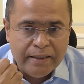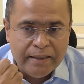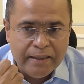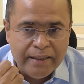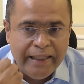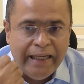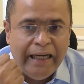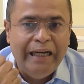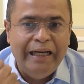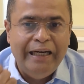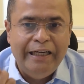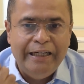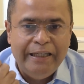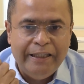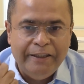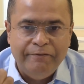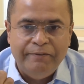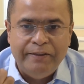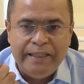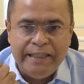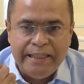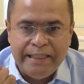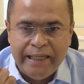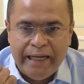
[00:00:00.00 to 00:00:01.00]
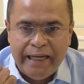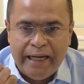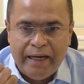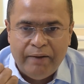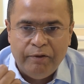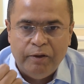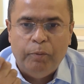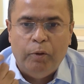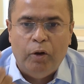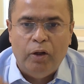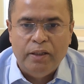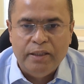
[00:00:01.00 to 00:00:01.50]
declarative intent
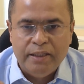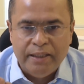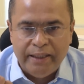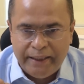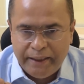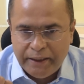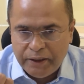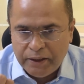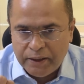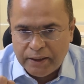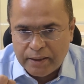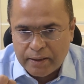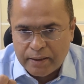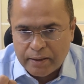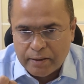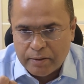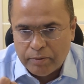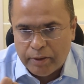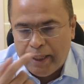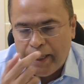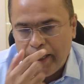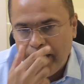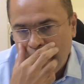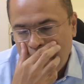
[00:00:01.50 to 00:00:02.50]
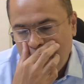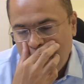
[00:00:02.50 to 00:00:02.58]
with policy engines, right?